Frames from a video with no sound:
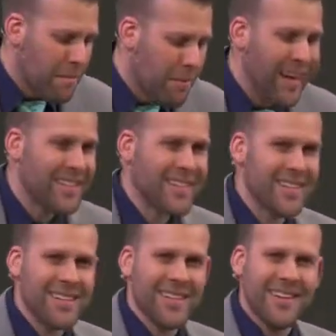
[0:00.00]
But
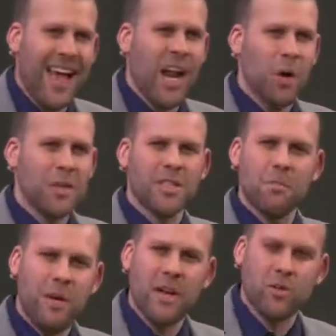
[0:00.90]
it's not always the
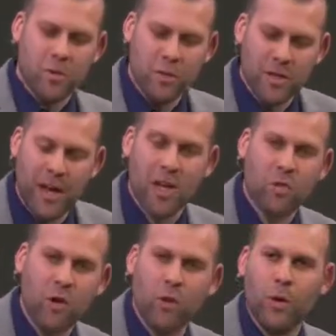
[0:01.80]
big truths that I
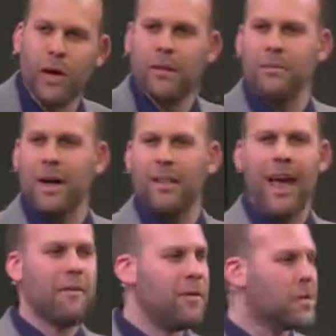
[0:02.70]
struggle with in my life,